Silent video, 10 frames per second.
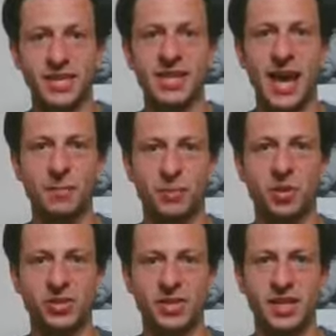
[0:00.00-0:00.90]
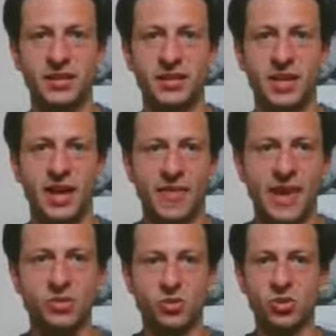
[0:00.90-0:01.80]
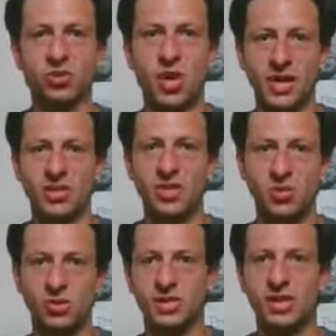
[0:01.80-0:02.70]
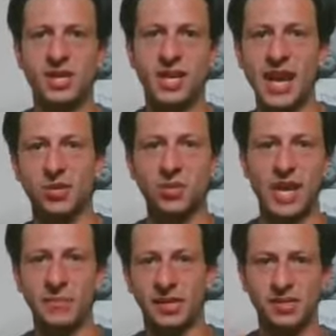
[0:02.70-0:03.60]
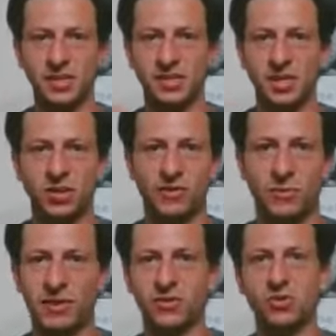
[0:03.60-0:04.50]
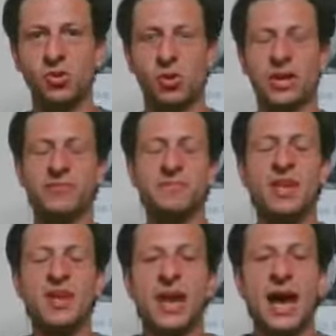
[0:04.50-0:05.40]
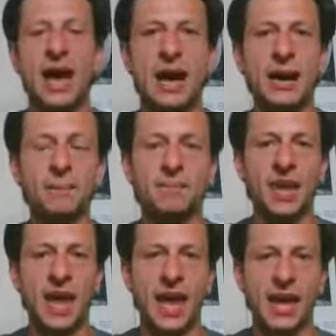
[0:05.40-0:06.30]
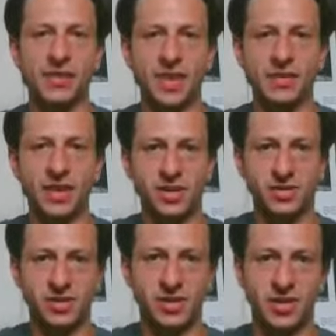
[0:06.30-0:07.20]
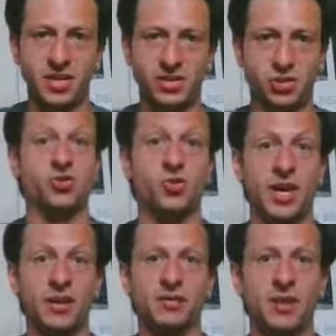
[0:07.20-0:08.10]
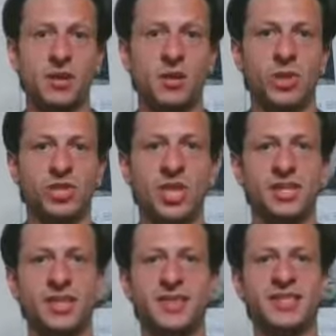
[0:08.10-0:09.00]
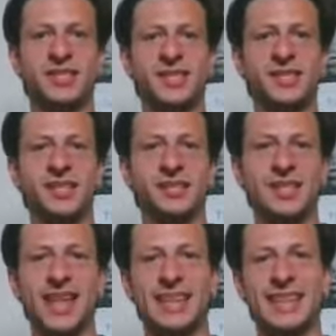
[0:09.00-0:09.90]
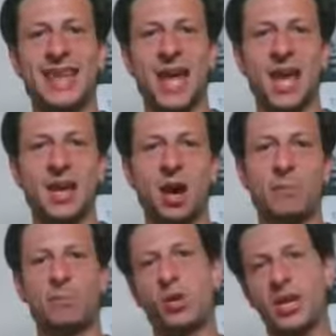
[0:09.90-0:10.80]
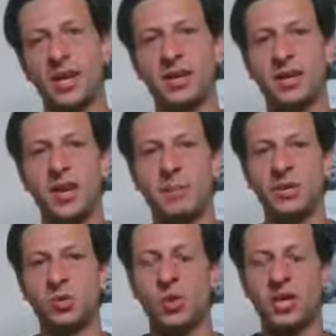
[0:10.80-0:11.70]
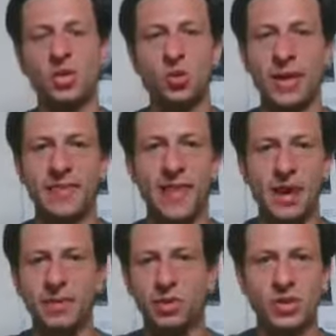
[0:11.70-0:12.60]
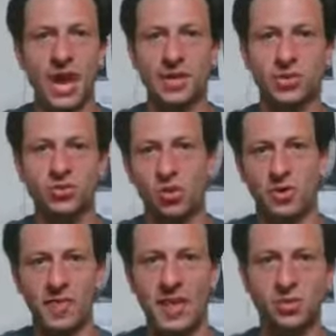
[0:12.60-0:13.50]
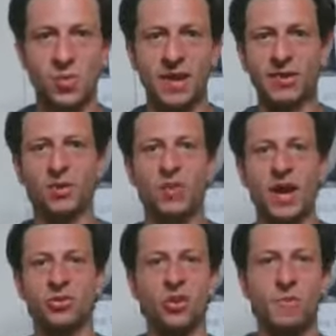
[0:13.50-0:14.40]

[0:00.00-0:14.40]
to that person. And that's what you're trying to use to connect with that, because the stick you have a bit of control of. And then there's the string, which is the distance that they are putting between you and them. And you can't control that. That's waving around, and no